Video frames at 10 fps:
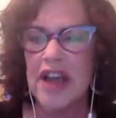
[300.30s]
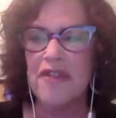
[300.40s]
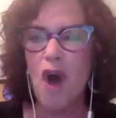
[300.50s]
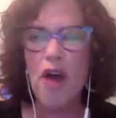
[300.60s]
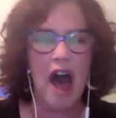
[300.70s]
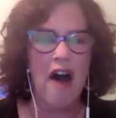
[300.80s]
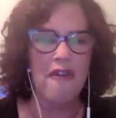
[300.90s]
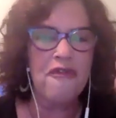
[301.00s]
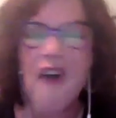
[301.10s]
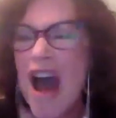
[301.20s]
of all the
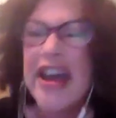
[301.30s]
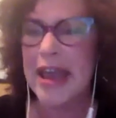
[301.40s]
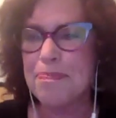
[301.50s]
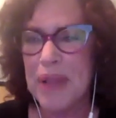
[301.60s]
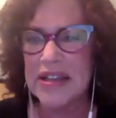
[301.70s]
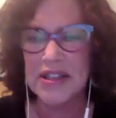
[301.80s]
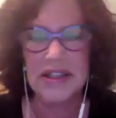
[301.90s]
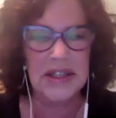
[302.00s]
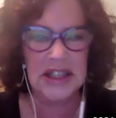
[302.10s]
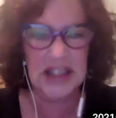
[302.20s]
fucking
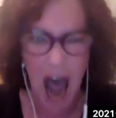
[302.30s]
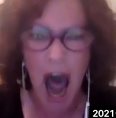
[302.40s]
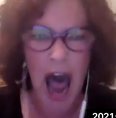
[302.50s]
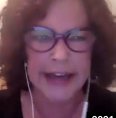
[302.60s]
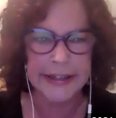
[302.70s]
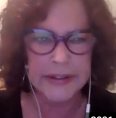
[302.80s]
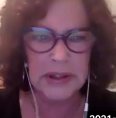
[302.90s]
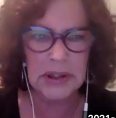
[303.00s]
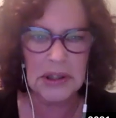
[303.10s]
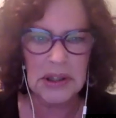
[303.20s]
places to die.
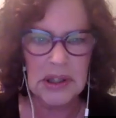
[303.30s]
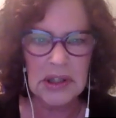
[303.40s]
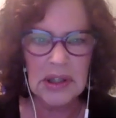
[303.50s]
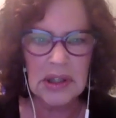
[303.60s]
believe